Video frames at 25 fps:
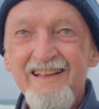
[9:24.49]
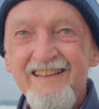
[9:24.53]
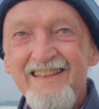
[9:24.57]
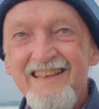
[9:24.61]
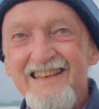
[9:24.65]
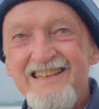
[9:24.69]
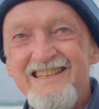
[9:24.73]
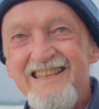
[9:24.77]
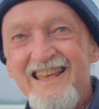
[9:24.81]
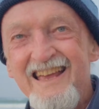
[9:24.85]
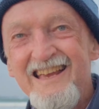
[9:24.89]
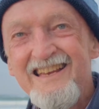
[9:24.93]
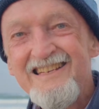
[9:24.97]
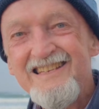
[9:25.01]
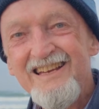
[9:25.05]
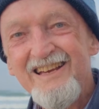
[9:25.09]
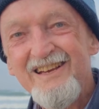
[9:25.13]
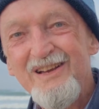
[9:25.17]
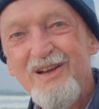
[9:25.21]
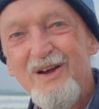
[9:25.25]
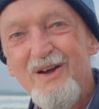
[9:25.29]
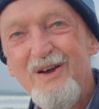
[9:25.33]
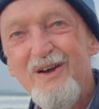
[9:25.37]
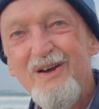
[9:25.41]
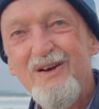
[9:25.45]
These things
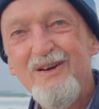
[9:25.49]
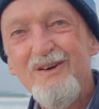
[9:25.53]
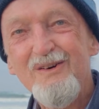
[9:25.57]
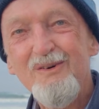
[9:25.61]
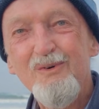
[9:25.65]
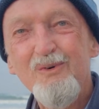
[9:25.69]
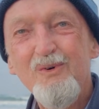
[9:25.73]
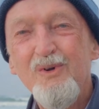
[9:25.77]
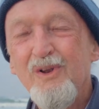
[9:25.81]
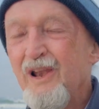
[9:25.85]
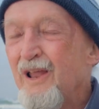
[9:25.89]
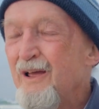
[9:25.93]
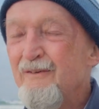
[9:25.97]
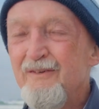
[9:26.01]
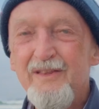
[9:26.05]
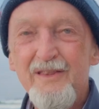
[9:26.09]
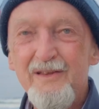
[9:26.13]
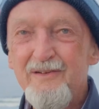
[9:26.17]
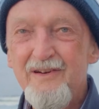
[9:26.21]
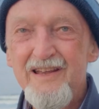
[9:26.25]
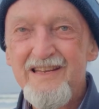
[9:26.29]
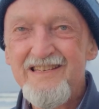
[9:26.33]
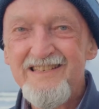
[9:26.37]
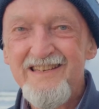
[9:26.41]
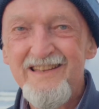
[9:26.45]
occur all over the
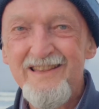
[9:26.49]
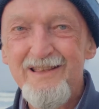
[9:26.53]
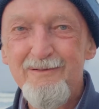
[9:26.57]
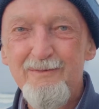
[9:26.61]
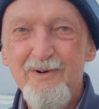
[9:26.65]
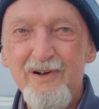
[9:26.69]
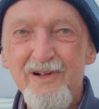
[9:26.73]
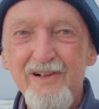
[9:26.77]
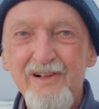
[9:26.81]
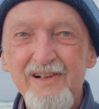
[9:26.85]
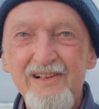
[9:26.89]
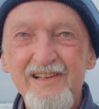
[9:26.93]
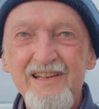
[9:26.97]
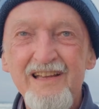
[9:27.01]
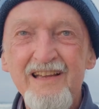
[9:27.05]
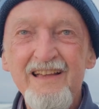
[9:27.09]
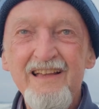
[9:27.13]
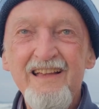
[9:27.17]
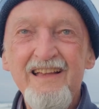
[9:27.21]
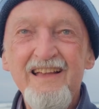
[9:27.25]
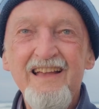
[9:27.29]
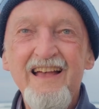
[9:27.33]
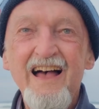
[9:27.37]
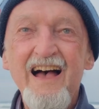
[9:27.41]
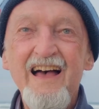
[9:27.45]
rest of the world,
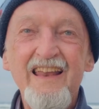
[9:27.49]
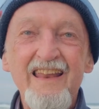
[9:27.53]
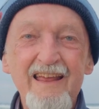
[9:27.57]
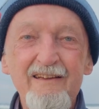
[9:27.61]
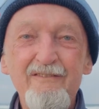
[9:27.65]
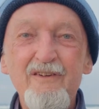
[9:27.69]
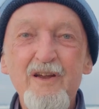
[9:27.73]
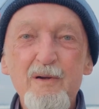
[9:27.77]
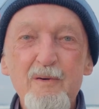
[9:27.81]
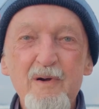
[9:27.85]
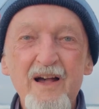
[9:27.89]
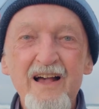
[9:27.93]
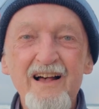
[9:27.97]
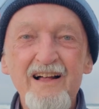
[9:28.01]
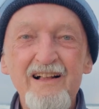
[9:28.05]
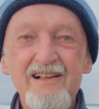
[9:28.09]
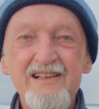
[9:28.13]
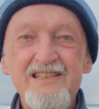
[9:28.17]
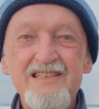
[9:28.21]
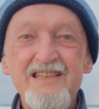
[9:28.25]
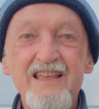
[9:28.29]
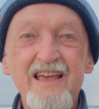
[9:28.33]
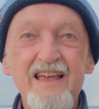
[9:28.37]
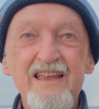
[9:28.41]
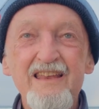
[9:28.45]
and everywhere
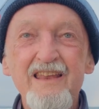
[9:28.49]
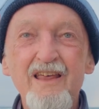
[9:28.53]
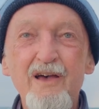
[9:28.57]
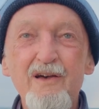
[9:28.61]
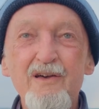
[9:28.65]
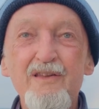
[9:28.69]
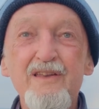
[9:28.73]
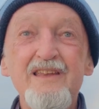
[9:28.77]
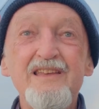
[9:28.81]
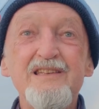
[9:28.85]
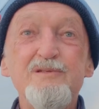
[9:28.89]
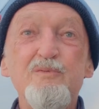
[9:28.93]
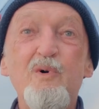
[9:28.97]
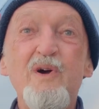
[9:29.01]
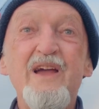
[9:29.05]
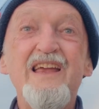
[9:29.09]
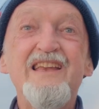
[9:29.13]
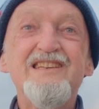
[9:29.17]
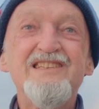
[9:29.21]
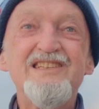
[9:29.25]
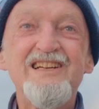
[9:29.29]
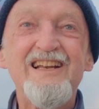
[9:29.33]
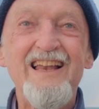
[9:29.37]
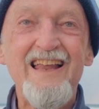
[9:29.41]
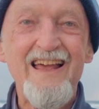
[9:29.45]
else they're known as
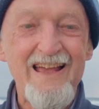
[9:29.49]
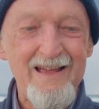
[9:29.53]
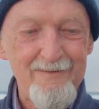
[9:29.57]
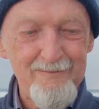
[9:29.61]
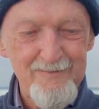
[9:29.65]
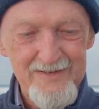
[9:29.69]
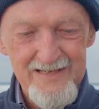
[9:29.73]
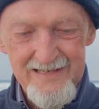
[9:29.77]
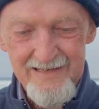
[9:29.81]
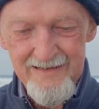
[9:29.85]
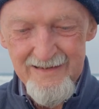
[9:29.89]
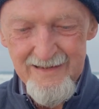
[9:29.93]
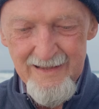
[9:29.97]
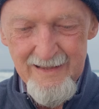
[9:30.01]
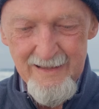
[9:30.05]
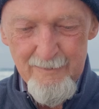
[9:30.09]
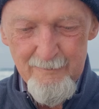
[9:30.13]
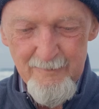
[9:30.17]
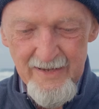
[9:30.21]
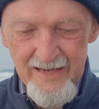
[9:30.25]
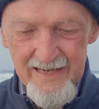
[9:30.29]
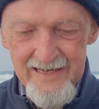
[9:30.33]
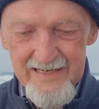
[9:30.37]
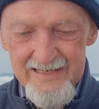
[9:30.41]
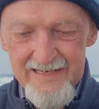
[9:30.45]
wedge clams
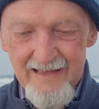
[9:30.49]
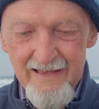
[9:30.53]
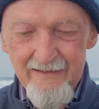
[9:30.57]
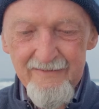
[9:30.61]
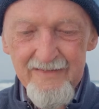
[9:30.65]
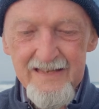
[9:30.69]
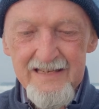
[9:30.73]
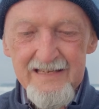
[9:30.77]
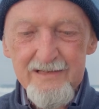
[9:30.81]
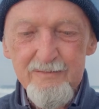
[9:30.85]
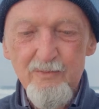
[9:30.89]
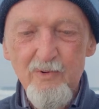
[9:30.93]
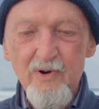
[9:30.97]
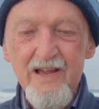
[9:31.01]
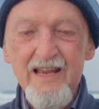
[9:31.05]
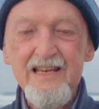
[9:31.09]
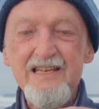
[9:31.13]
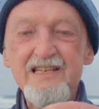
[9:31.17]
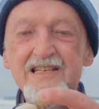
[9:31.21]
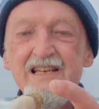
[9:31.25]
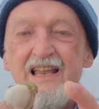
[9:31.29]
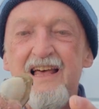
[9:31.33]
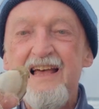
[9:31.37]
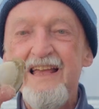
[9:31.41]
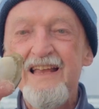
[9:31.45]
because they have this
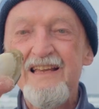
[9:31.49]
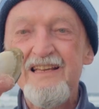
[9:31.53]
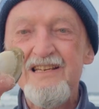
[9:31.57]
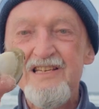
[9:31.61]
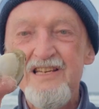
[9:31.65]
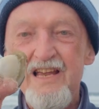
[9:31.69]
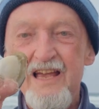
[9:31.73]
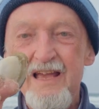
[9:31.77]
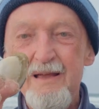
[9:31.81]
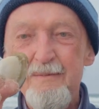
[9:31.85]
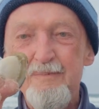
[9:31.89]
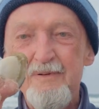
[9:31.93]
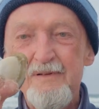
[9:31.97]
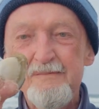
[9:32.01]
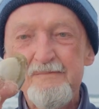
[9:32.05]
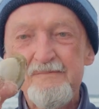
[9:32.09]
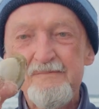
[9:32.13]
wedge-like shape.